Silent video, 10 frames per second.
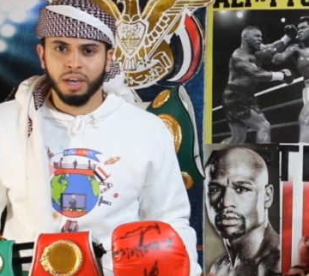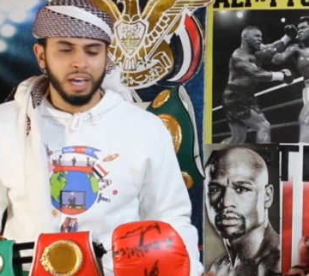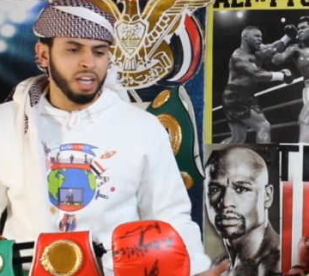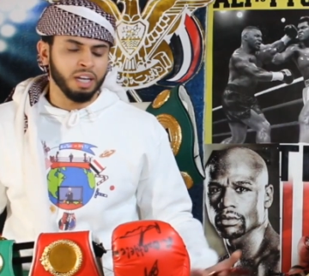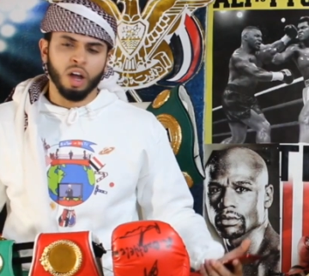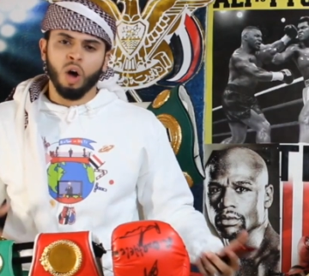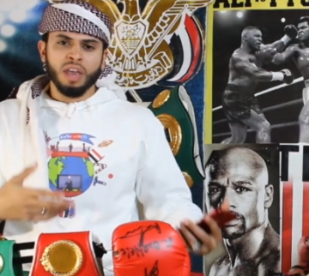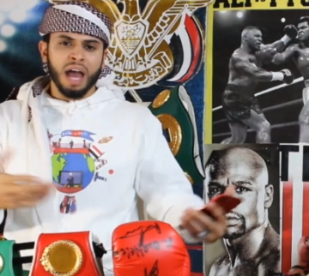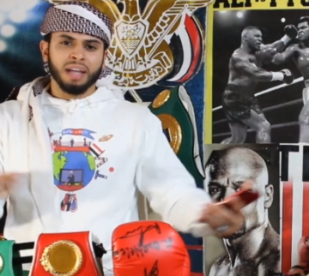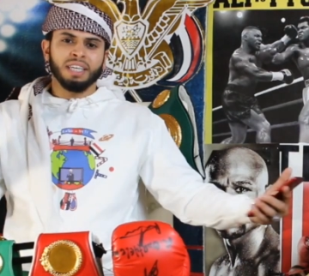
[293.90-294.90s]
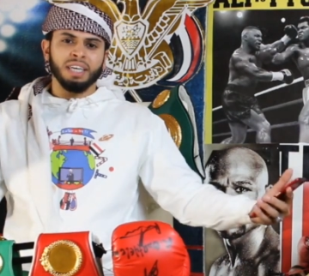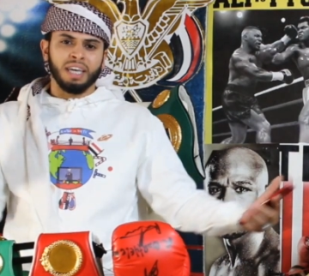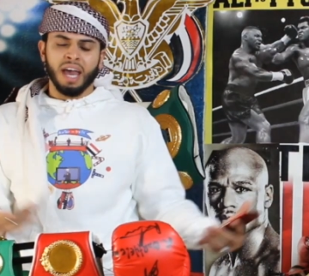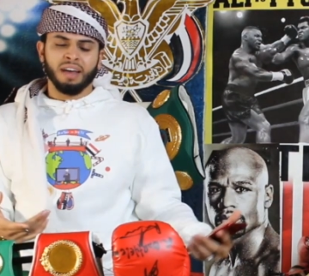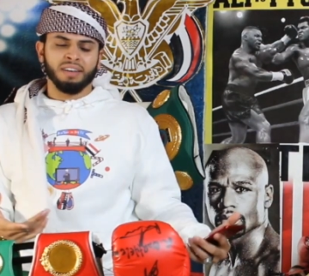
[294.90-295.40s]
Speaker 1: And all y'all D
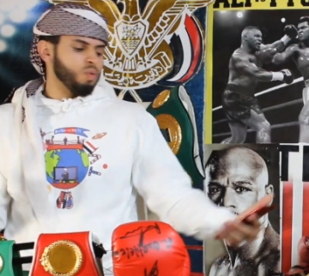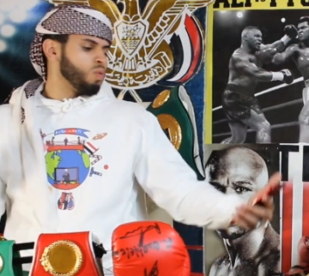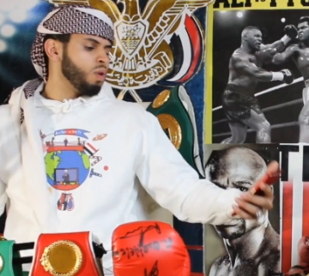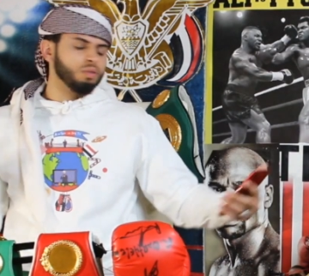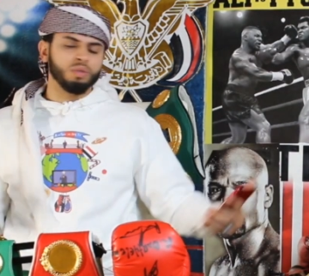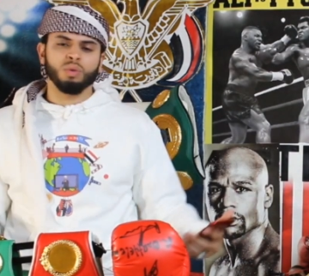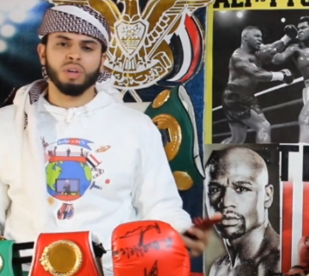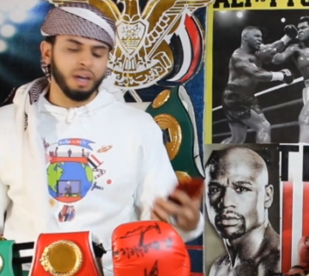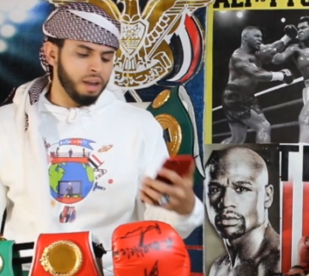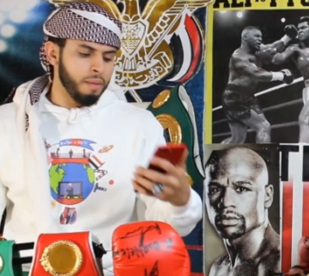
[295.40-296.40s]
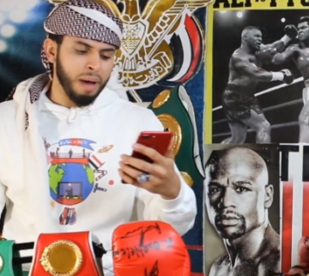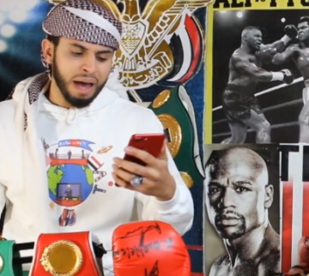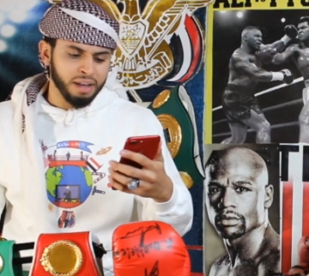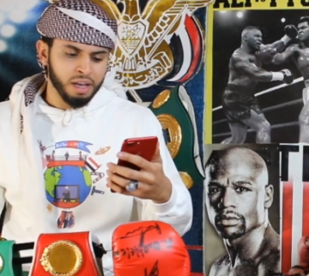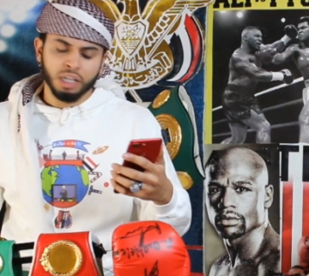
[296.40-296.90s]
Cs won't do nothing
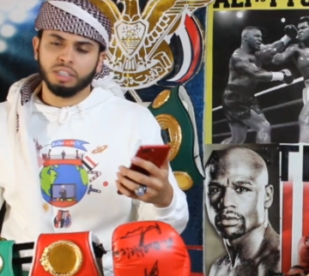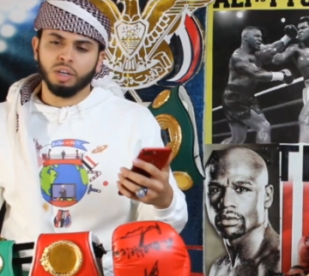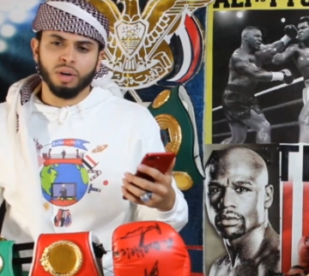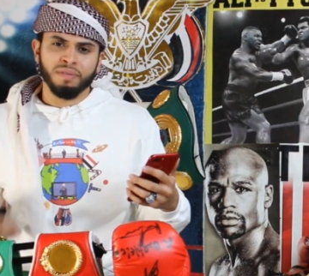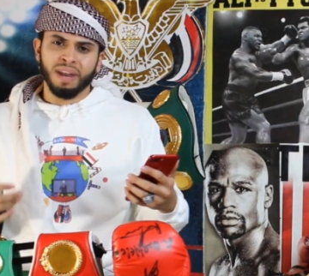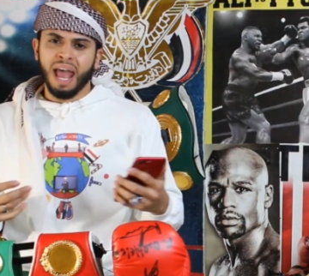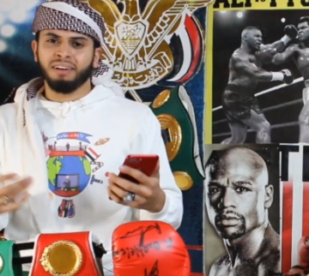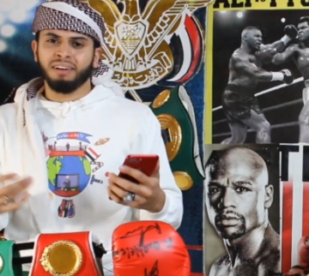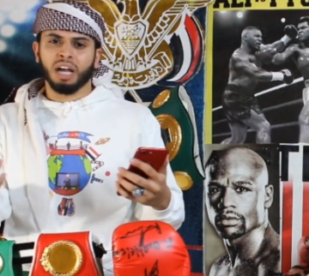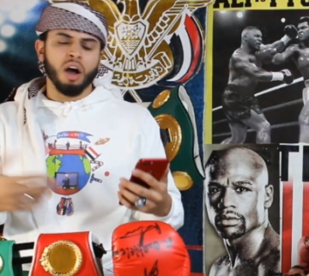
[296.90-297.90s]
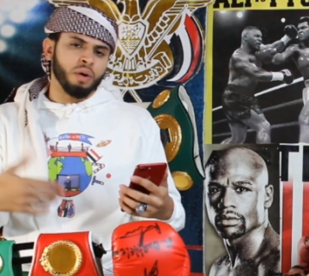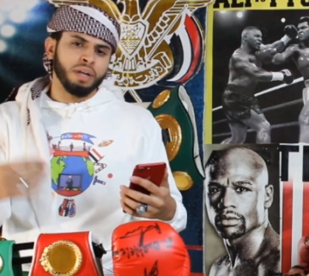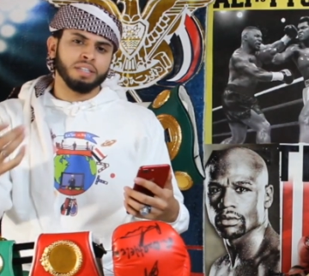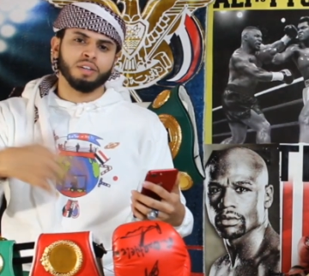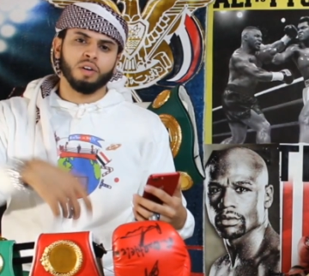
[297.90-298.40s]
about it. Don't even have the
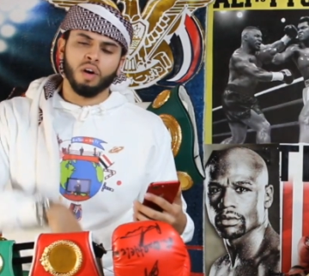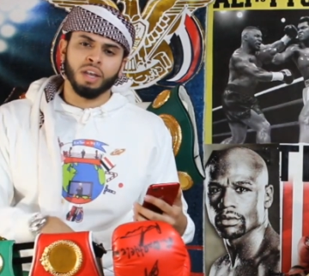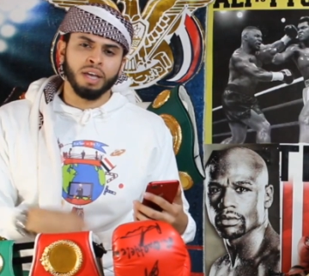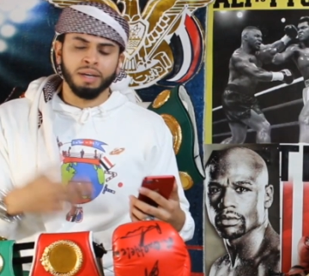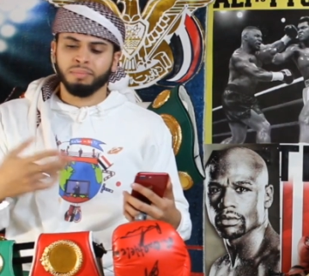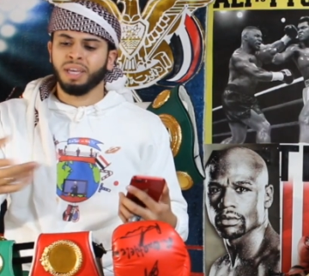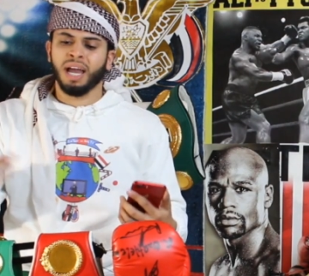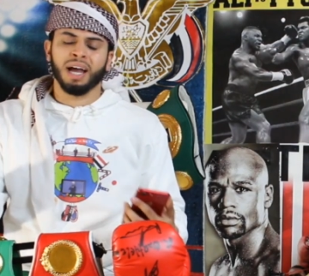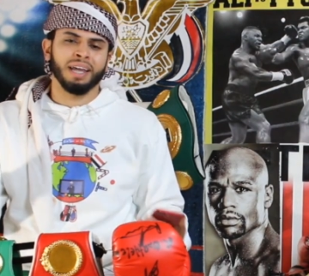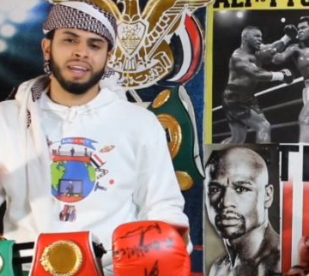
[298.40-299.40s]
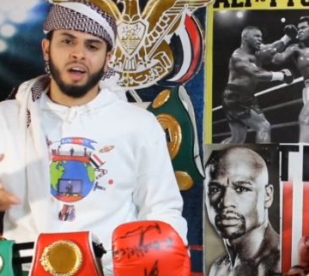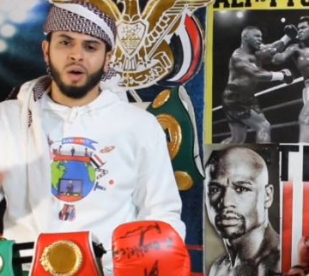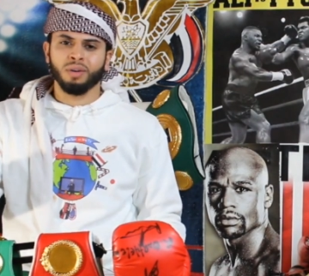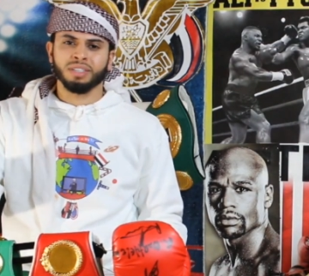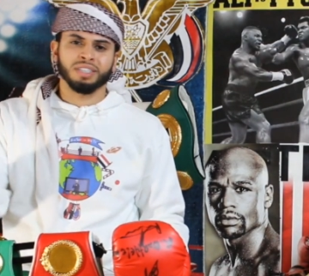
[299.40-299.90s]
cojones to call in, but y'all got the
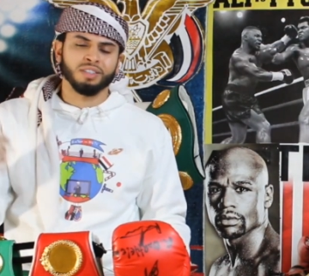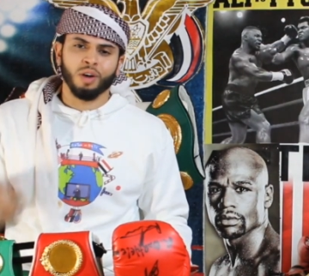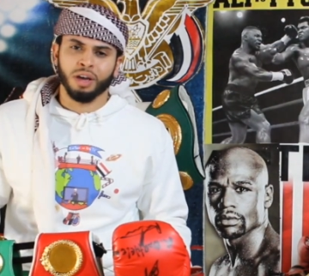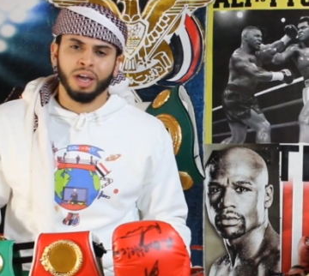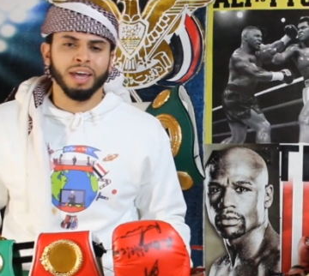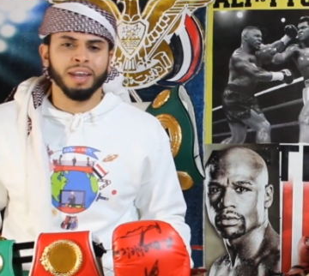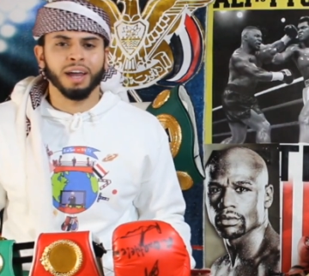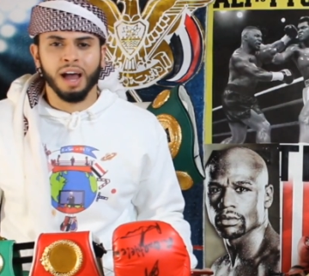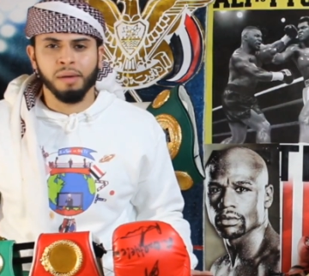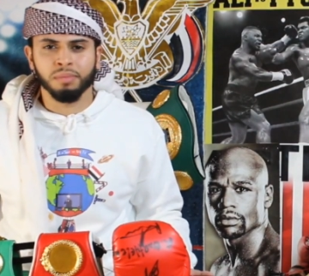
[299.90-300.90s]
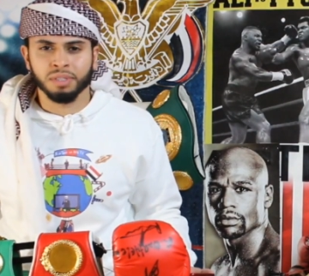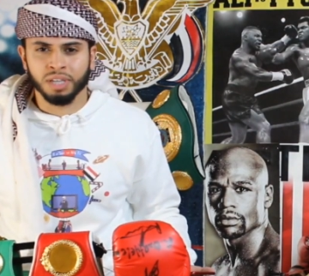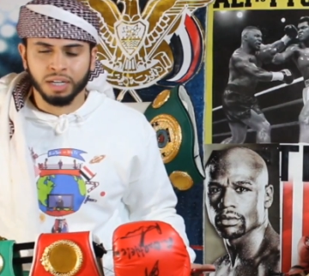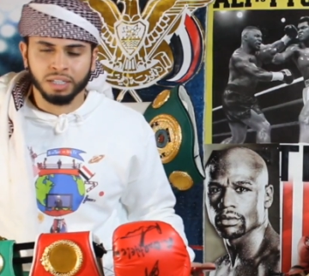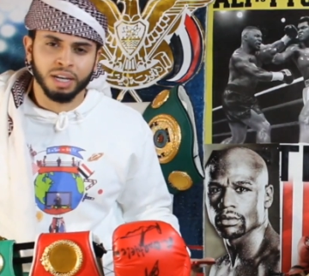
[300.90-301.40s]
cojones to talk in the comment
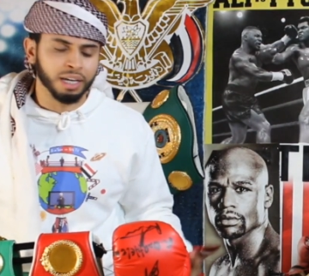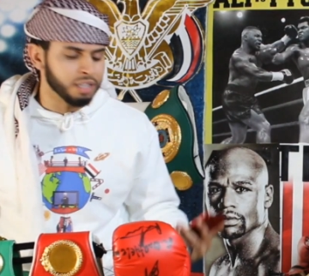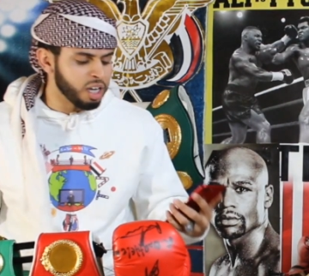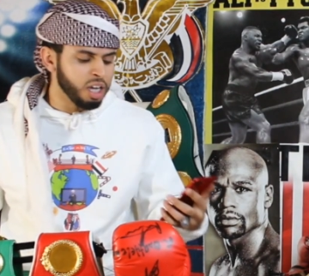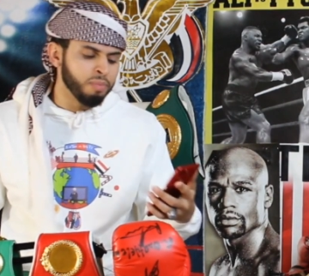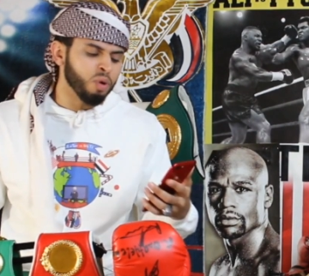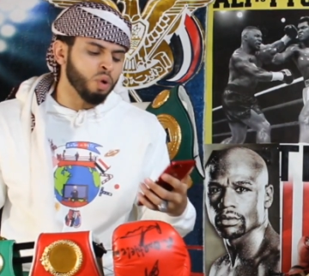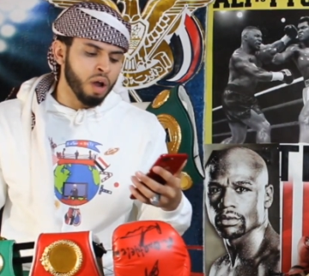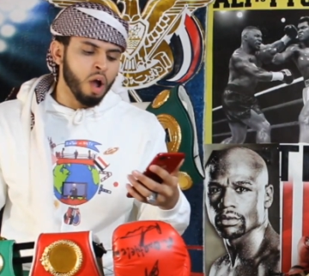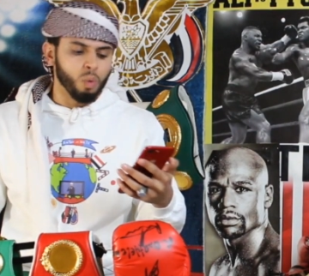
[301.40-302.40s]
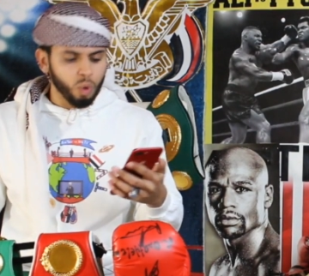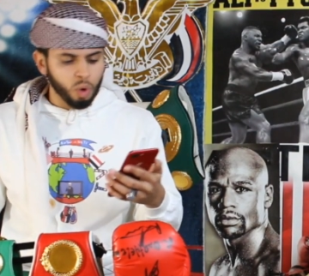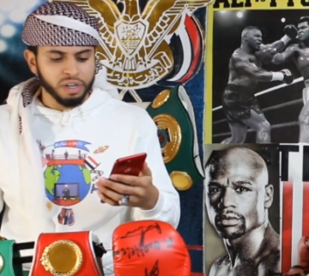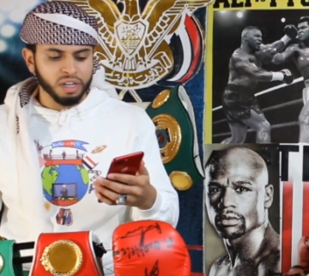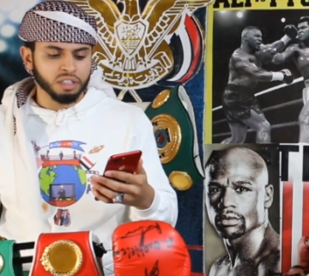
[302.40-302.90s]
section like the keyboard
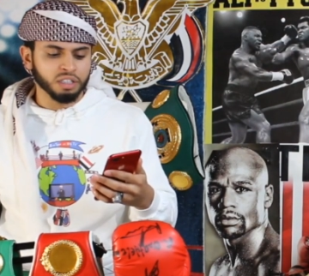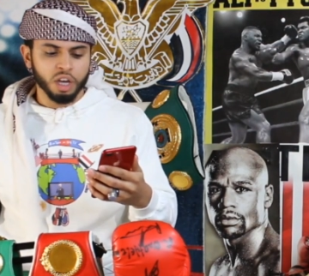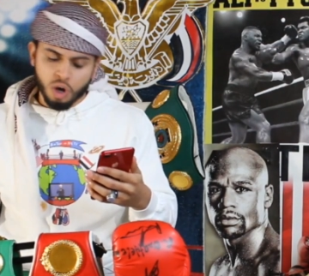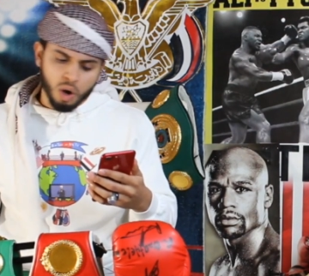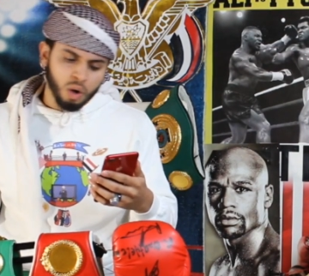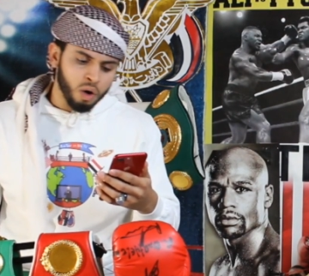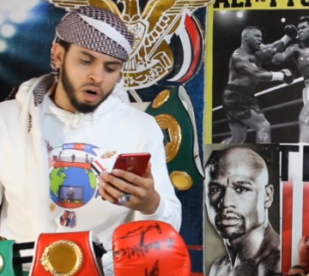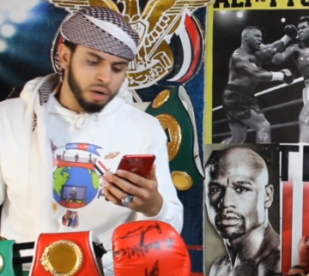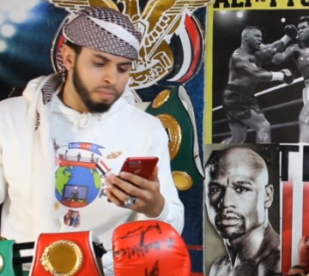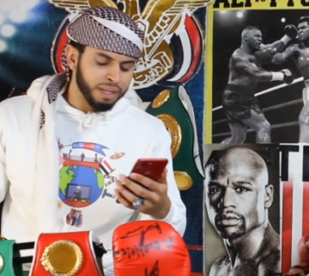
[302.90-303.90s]
warriors y'all are. But at the